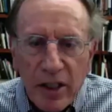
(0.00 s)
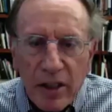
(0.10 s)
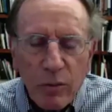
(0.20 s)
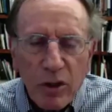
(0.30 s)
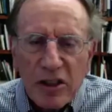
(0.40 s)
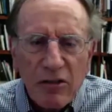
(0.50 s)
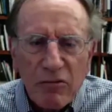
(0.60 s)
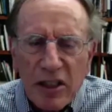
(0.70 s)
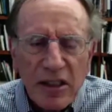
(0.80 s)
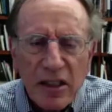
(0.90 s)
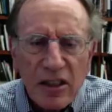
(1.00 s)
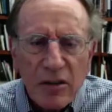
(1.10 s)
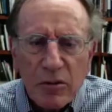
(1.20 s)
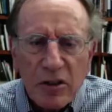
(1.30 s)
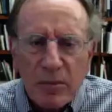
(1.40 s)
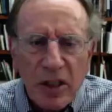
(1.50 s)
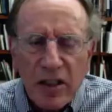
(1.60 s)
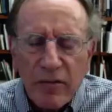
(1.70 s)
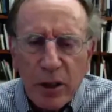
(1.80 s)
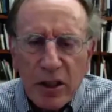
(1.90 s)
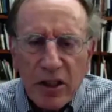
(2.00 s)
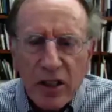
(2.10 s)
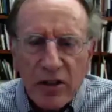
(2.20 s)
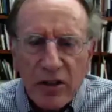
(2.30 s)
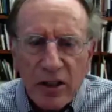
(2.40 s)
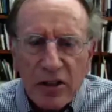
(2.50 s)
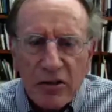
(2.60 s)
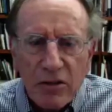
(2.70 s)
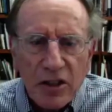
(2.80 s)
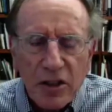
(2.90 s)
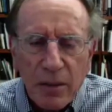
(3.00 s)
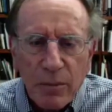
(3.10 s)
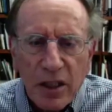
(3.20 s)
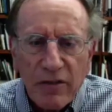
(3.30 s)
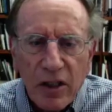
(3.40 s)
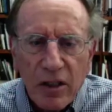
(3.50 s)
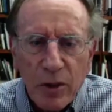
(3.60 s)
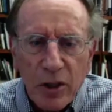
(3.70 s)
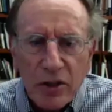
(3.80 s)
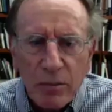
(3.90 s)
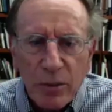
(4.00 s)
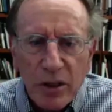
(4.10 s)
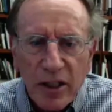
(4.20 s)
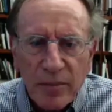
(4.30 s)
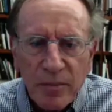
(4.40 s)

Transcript: It wasn't a residence, it was some kind of building under construction, I believe a commercial building.